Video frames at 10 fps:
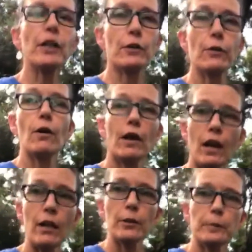grow a
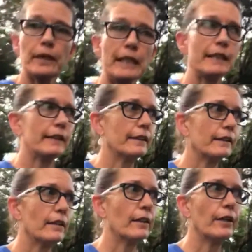collard plant
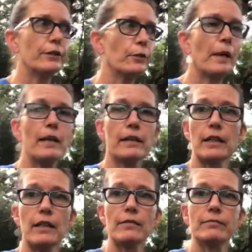on your
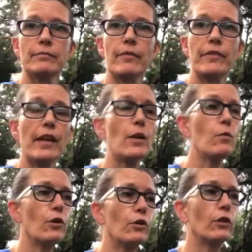balcony. They
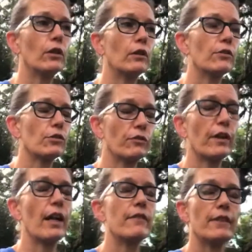will
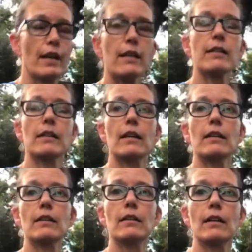survive anything.
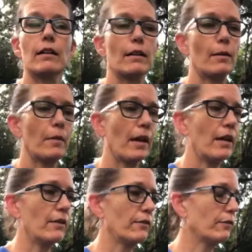I
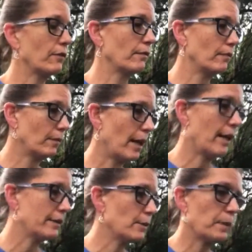have
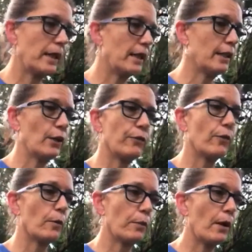had these planted here
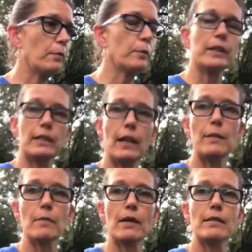for probably
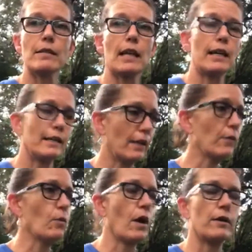9 months. I
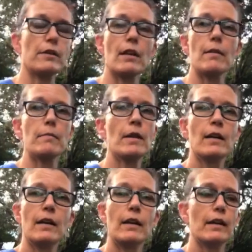never water them.
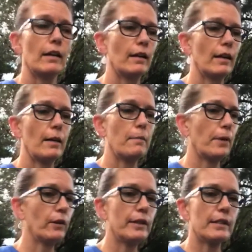I
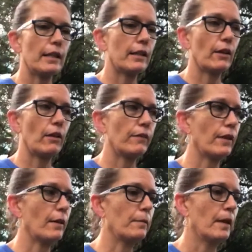barely take care of
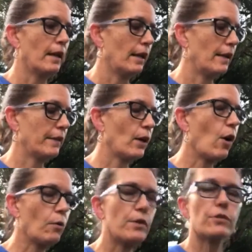them, and they
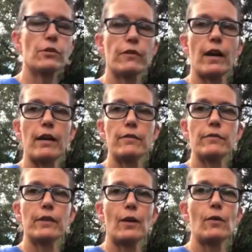always survive.
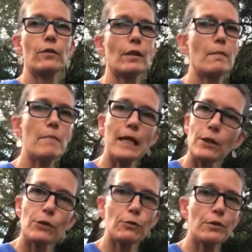They make
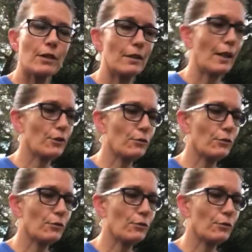it through to the next